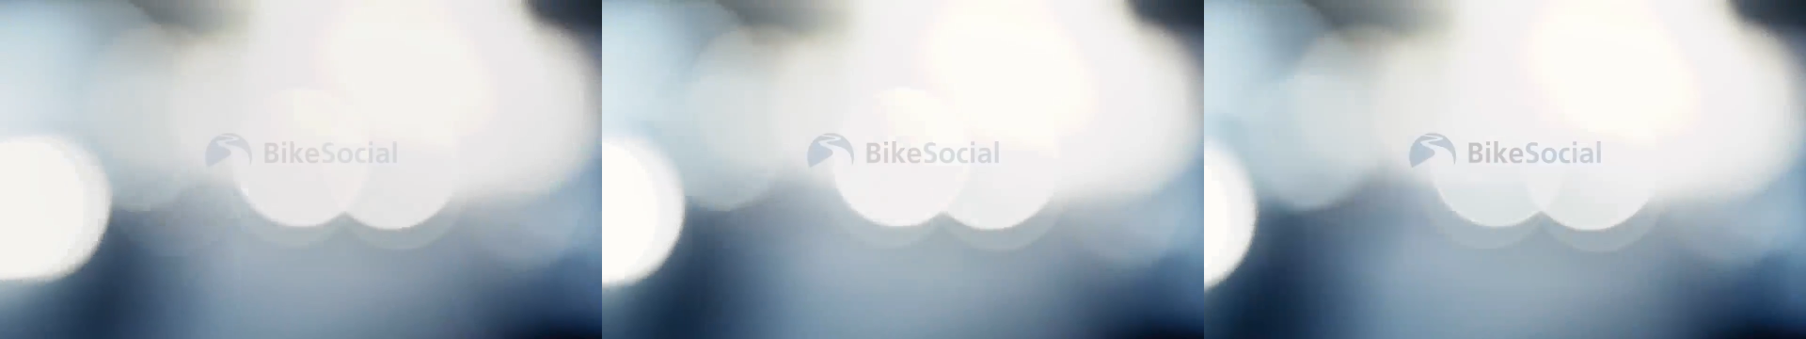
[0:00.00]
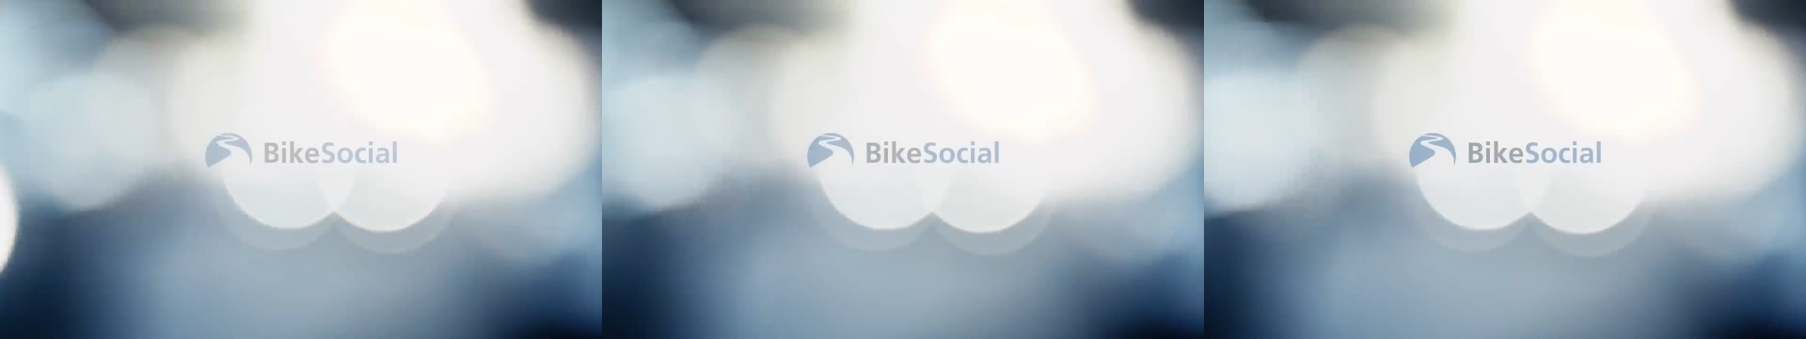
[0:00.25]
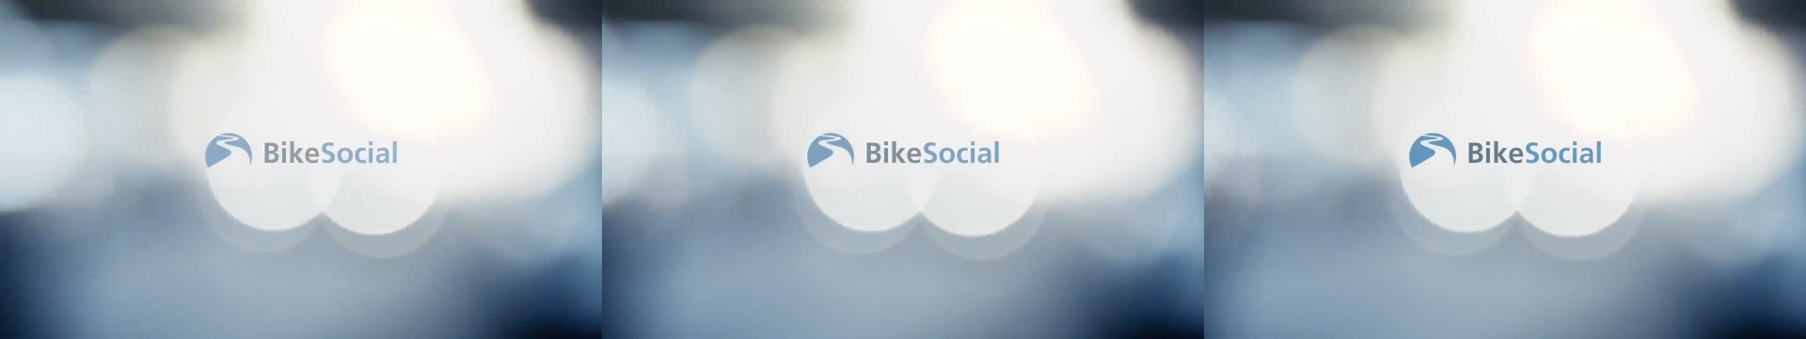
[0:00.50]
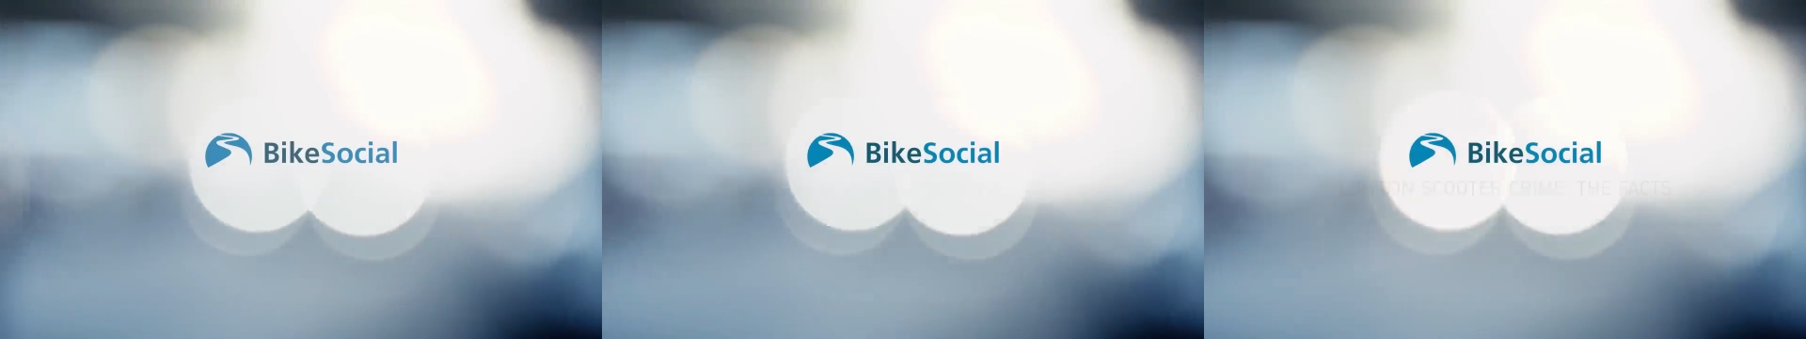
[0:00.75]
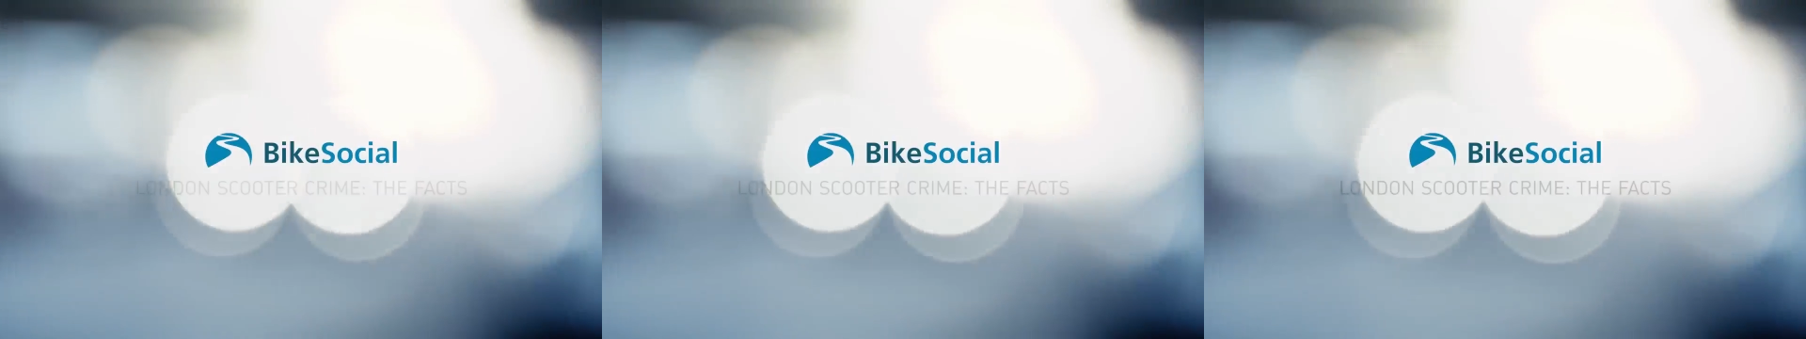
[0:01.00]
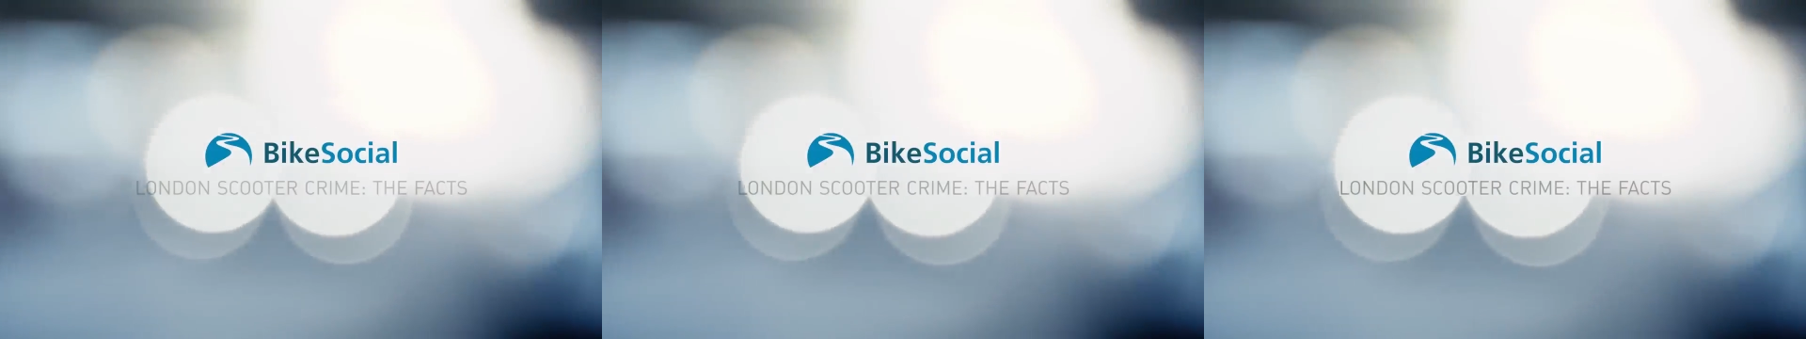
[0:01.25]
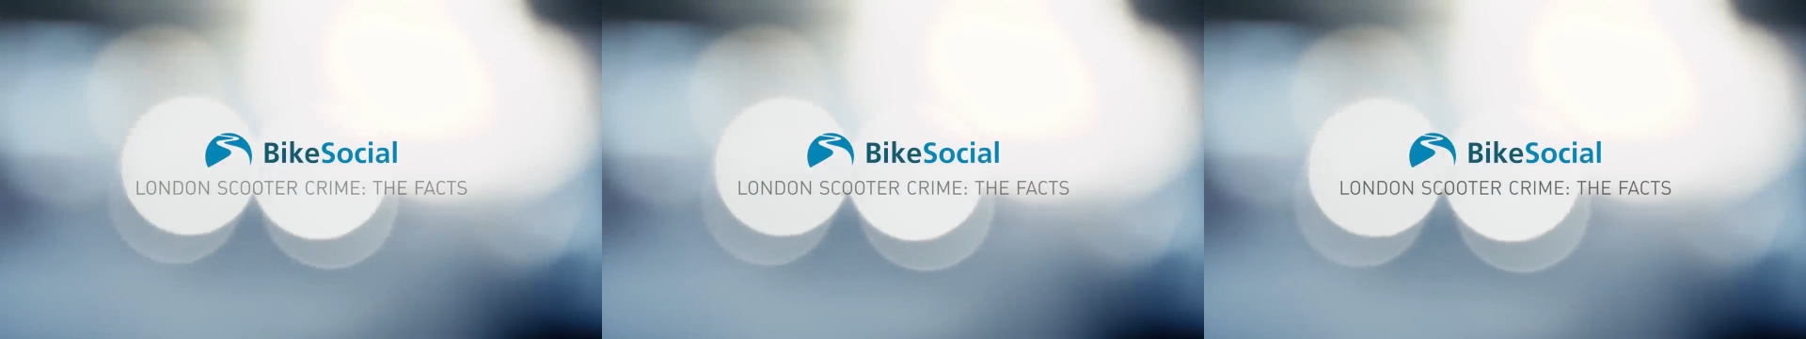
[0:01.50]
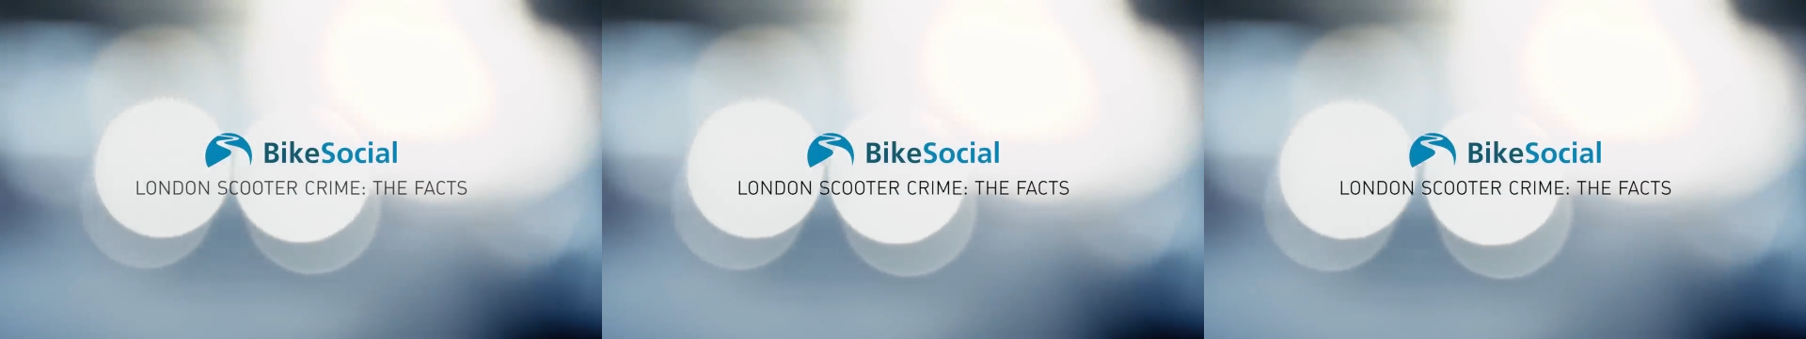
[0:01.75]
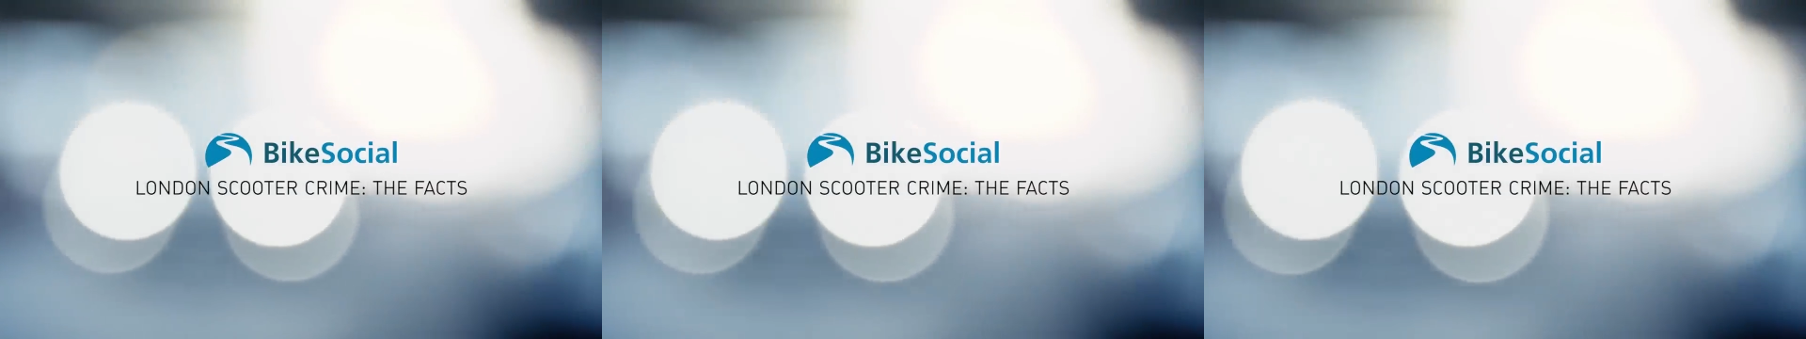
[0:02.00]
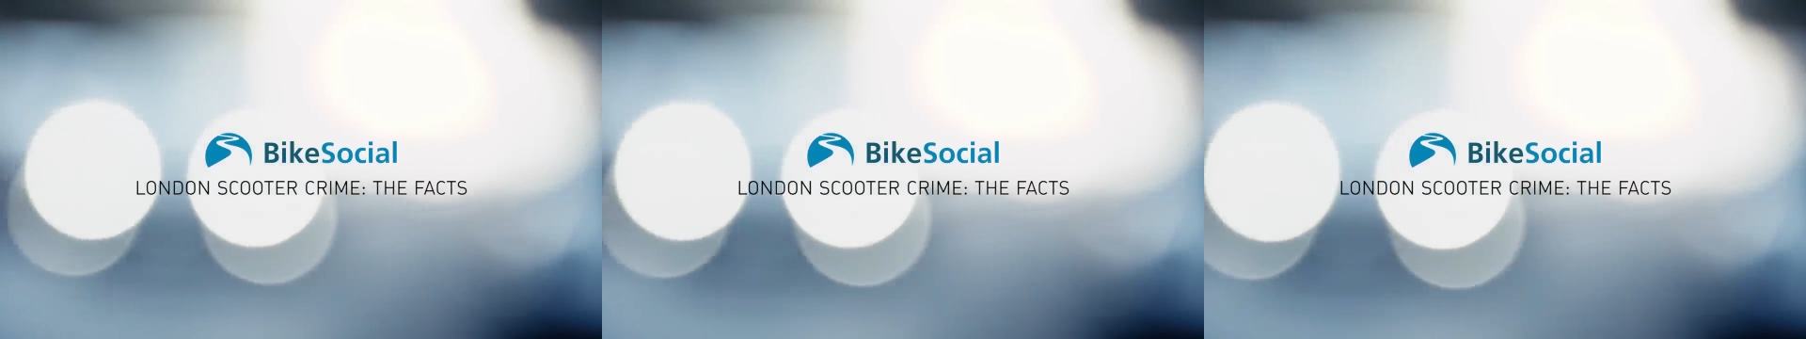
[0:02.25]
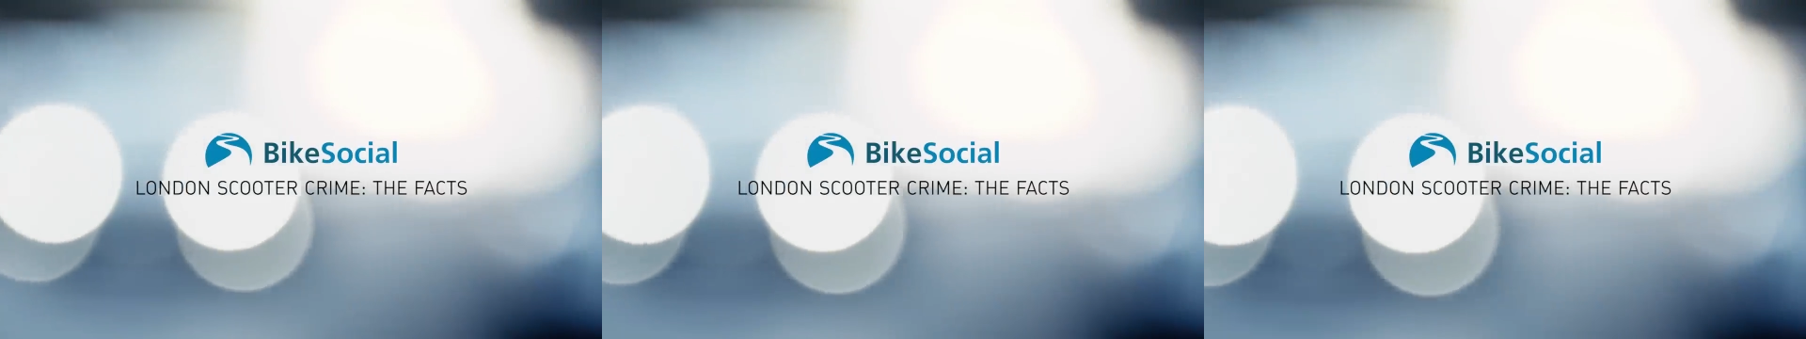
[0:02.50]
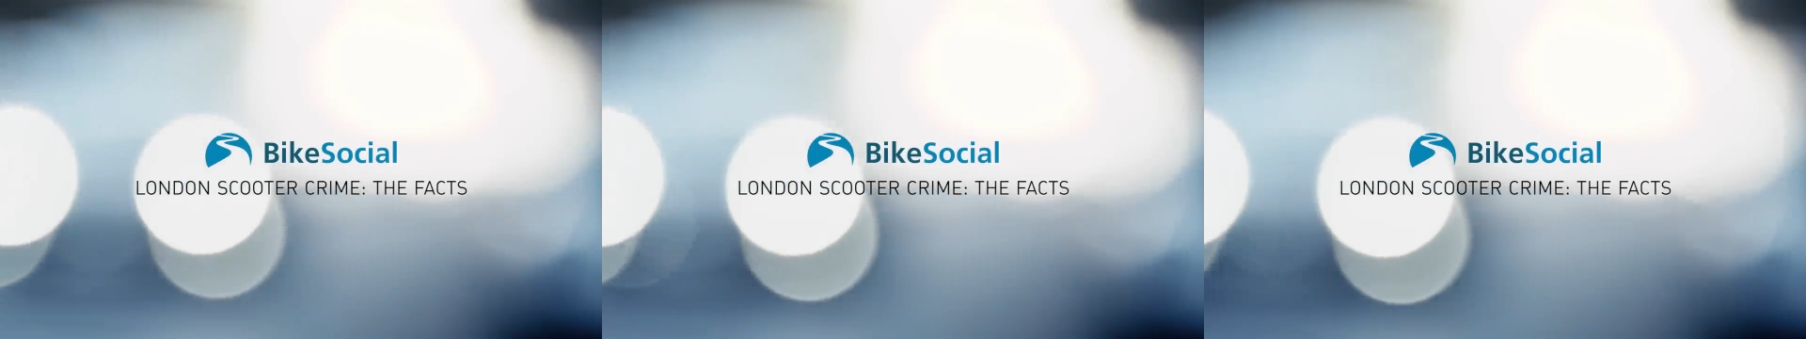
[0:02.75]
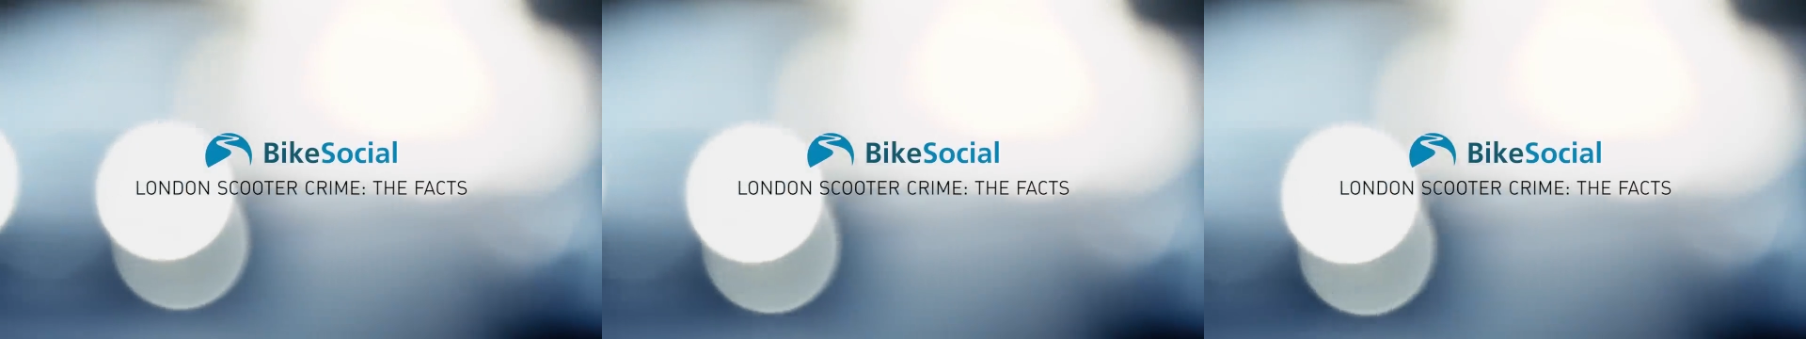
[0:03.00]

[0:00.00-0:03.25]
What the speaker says: (no speaker visible)